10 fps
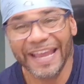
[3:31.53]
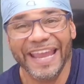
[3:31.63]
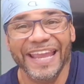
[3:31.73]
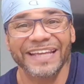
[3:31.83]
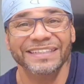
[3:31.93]

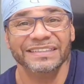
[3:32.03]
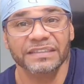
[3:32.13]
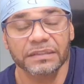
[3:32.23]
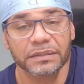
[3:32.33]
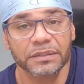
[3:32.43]

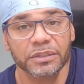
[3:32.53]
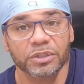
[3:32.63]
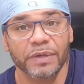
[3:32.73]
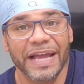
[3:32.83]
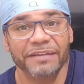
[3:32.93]
And
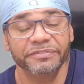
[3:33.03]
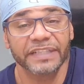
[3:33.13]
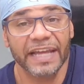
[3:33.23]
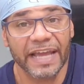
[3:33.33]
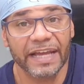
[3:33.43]
you have
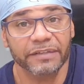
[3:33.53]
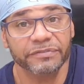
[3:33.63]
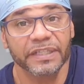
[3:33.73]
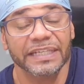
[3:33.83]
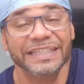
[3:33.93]
to
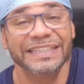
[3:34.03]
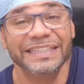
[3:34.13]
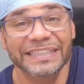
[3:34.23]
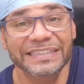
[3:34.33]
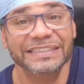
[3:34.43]
have at
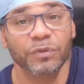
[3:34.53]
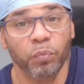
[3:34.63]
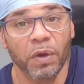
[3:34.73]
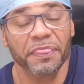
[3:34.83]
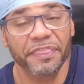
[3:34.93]
least
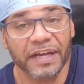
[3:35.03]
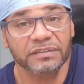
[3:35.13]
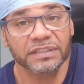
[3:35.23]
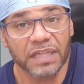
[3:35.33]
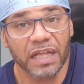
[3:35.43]

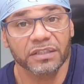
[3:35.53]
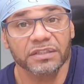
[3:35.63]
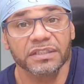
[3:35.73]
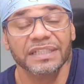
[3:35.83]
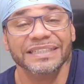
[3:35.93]

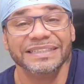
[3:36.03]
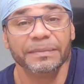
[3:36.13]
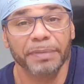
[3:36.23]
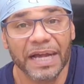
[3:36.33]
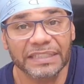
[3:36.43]
$1,000
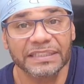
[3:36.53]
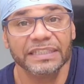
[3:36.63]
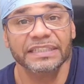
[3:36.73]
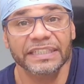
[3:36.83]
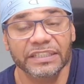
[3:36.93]

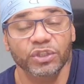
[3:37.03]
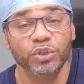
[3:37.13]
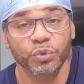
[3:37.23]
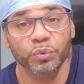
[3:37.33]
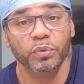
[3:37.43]
deposited
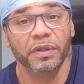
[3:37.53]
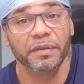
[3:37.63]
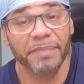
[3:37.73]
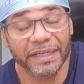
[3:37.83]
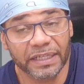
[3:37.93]
into
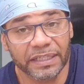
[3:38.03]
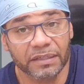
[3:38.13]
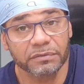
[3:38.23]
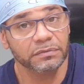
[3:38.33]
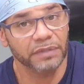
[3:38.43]
the bank
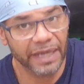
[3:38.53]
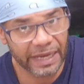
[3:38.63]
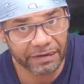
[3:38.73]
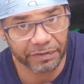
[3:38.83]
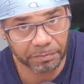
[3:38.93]
account
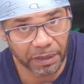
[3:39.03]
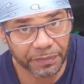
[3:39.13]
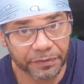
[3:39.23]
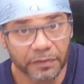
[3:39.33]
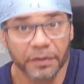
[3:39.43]
every
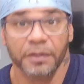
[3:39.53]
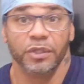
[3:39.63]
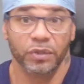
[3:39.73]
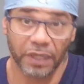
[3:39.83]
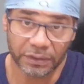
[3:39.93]
month.
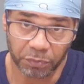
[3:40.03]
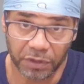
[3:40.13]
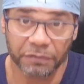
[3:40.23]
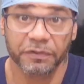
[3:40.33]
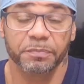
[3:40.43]
You guys
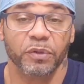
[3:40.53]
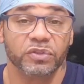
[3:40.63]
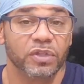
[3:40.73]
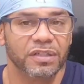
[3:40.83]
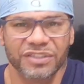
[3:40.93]
work for the
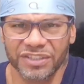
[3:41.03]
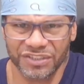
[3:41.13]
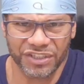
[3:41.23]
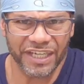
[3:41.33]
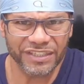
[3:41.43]
post office,
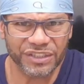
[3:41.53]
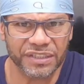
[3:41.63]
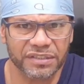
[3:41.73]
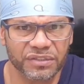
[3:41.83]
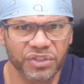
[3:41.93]
just change
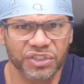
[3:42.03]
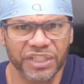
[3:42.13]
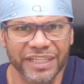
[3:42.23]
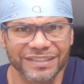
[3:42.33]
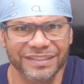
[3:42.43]
it. Just
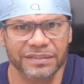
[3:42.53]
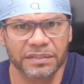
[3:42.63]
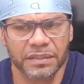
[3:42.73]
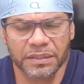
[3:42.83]
change it.